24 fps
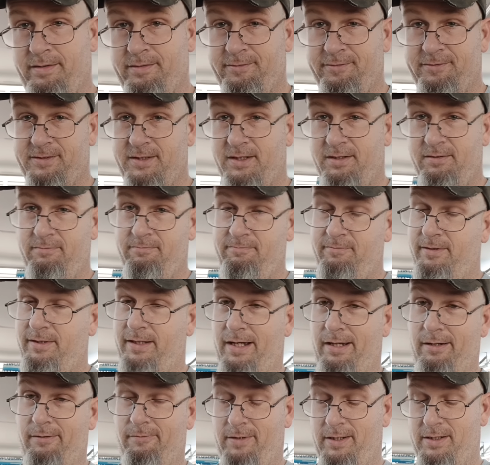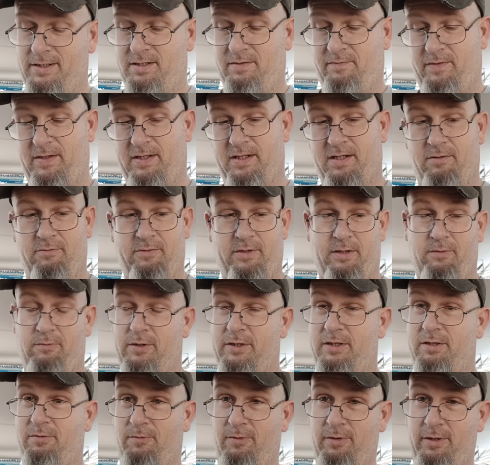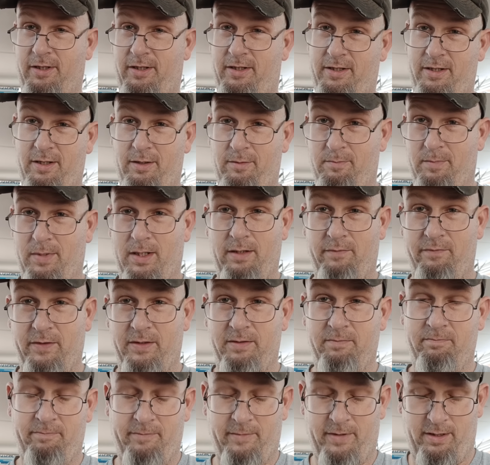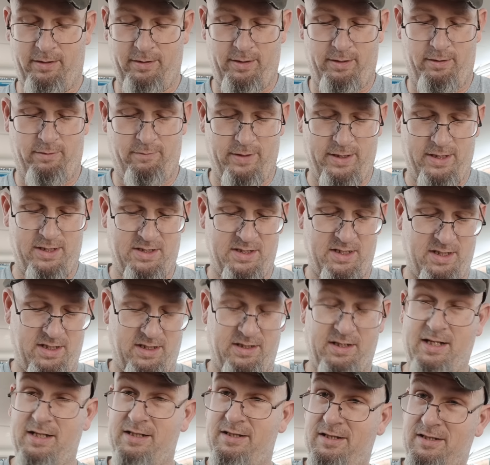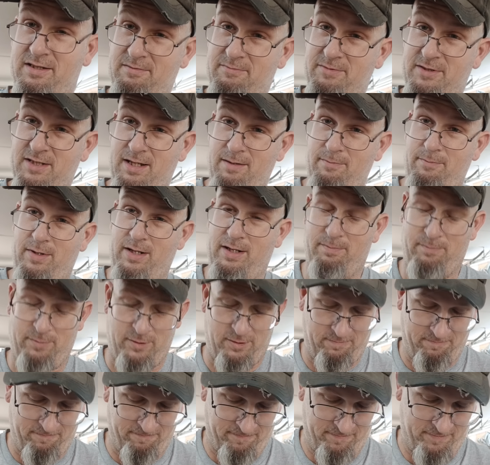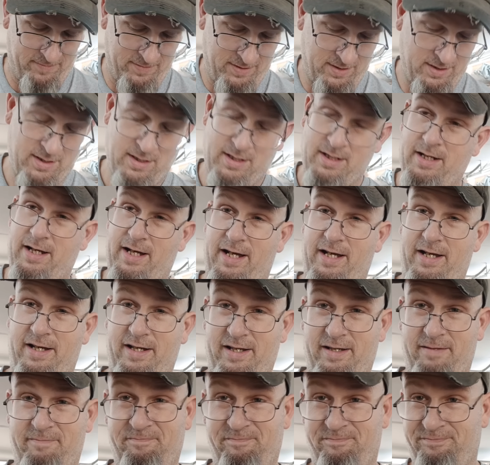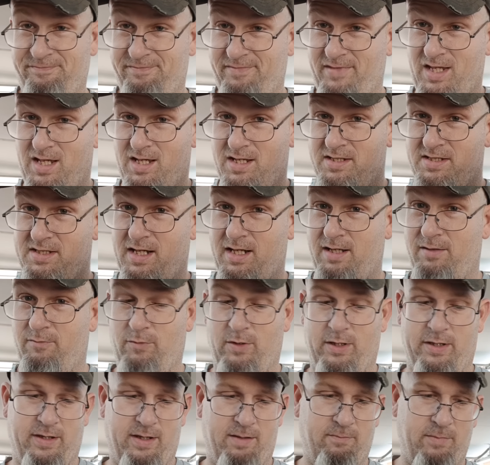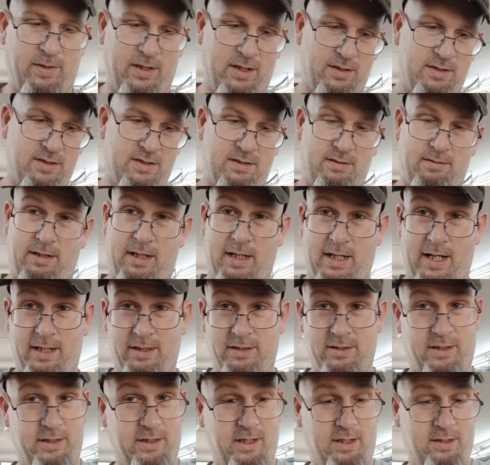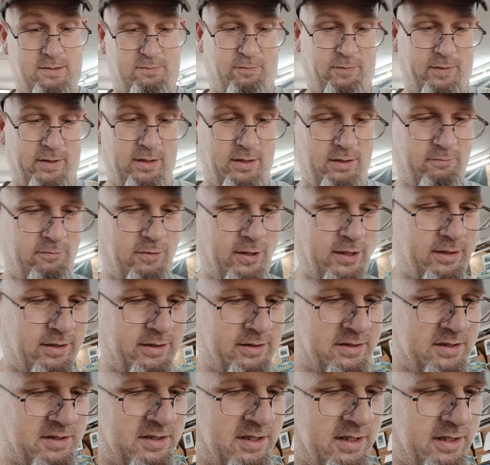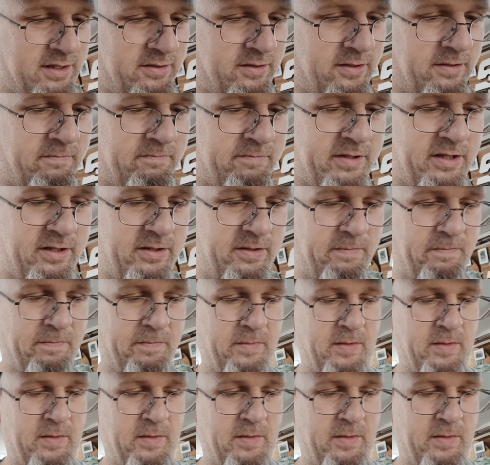So always, if it don't do what you want it to do buffing, you can always get you some sandpaper and sand with it, because it actually does pretty well as a sander too.